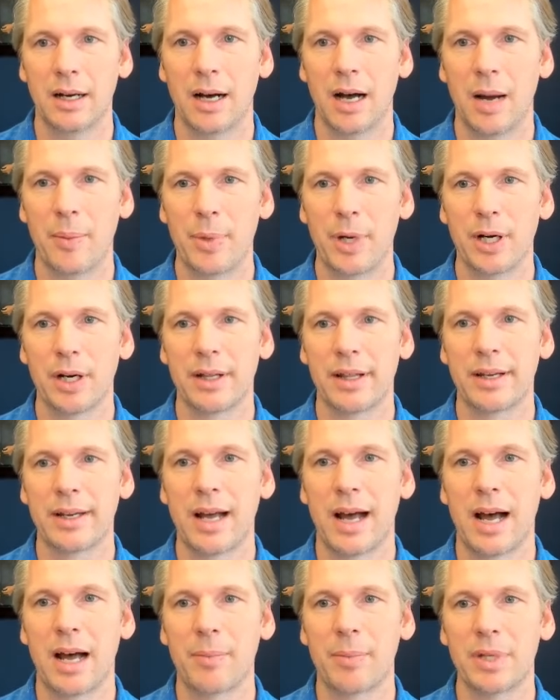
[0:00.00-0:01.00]
Up here at the
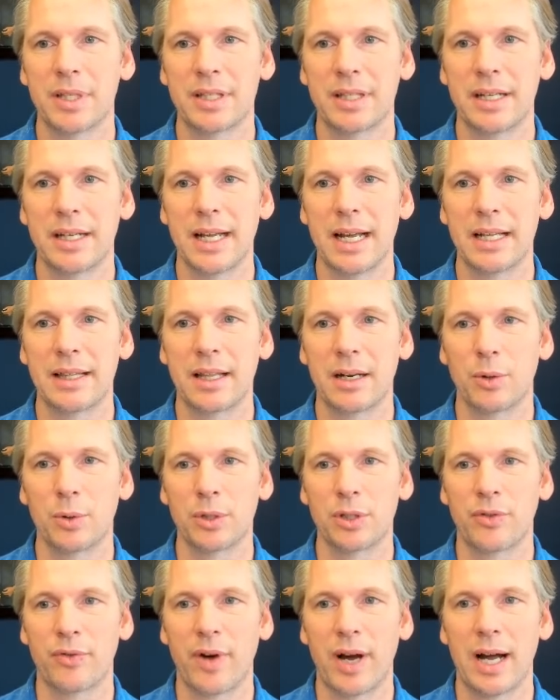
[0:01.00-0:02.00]
top is the date that it
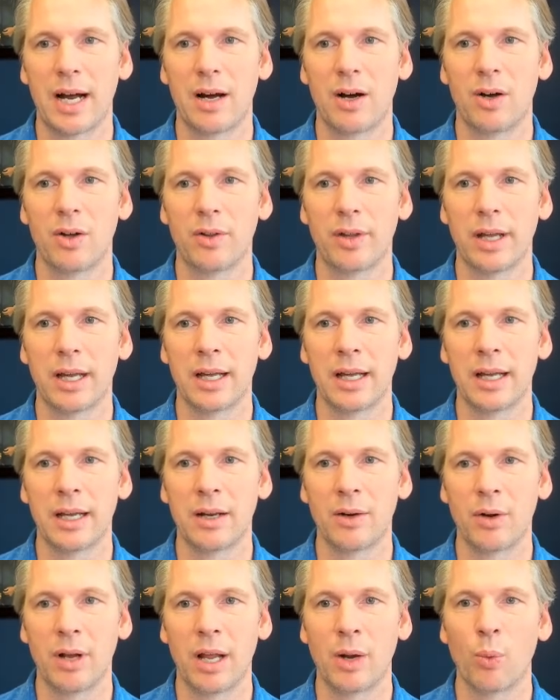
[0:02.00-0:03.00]
was filed
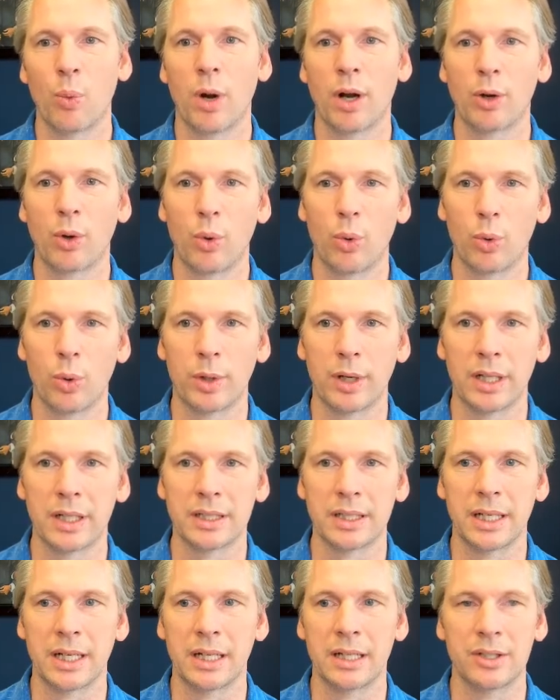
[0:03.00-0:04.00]
and what court
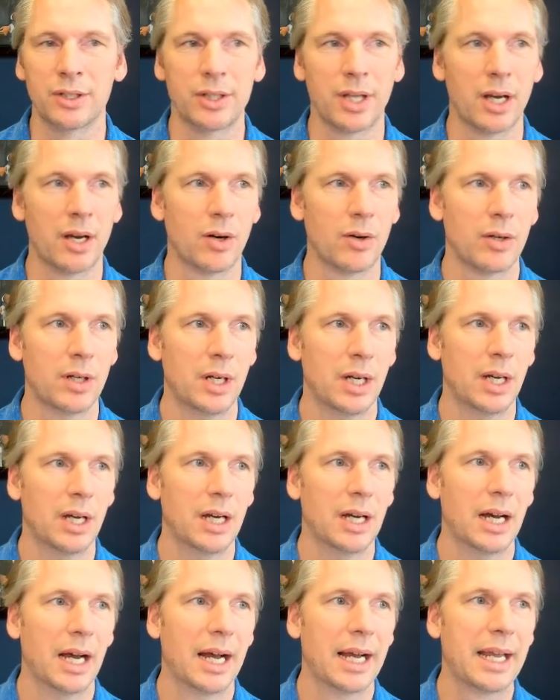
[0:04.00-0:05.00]
it's in. And so
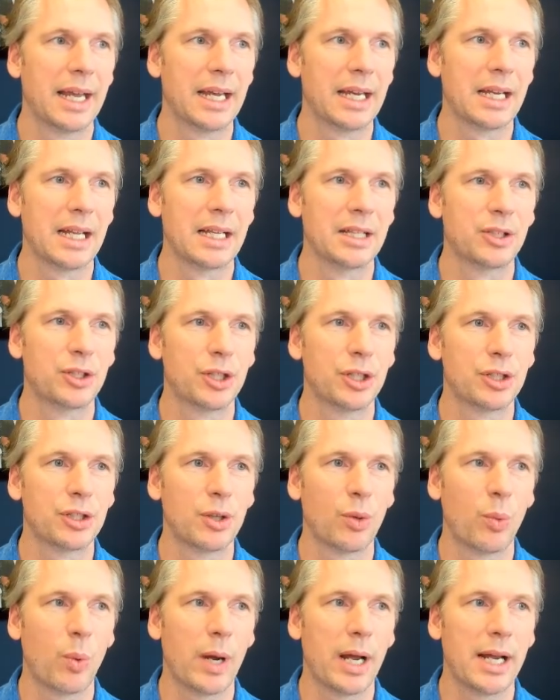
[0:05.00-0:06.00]
again, it's just
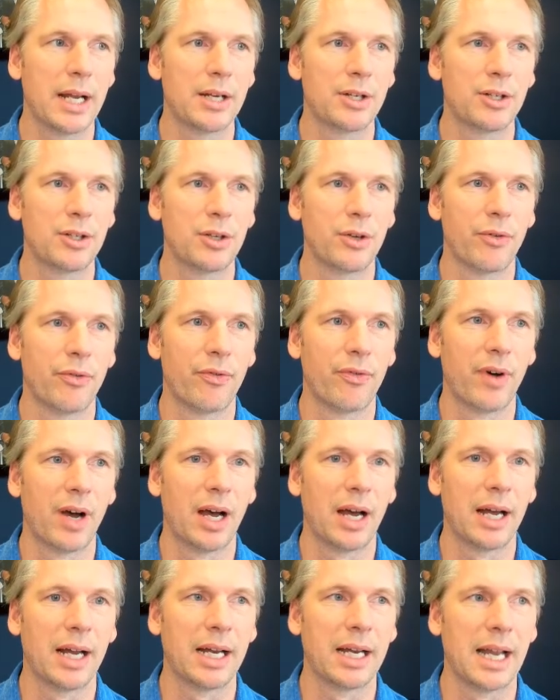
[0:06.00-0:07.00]
a way to
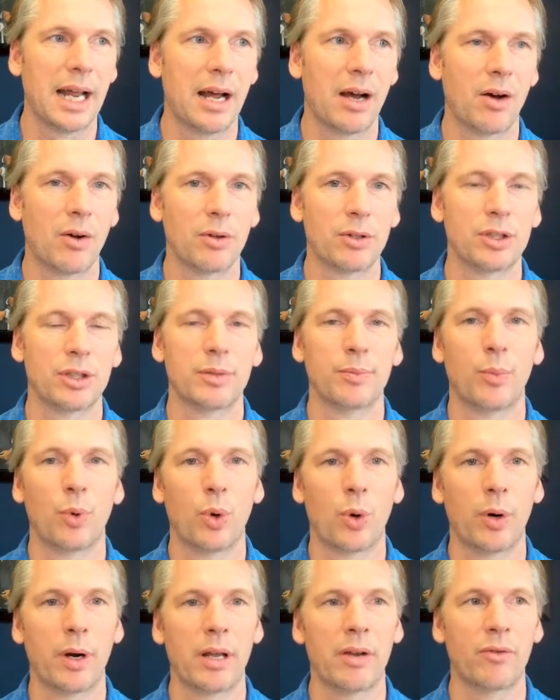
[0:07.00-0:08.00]
find out some
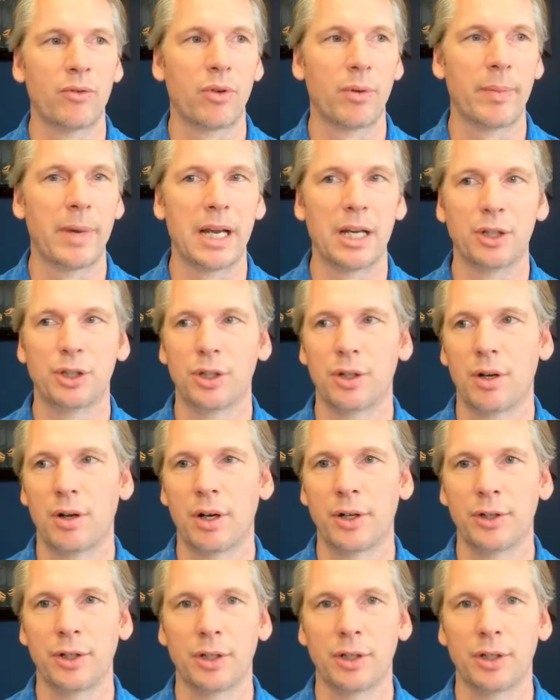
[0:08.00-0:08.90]
more information on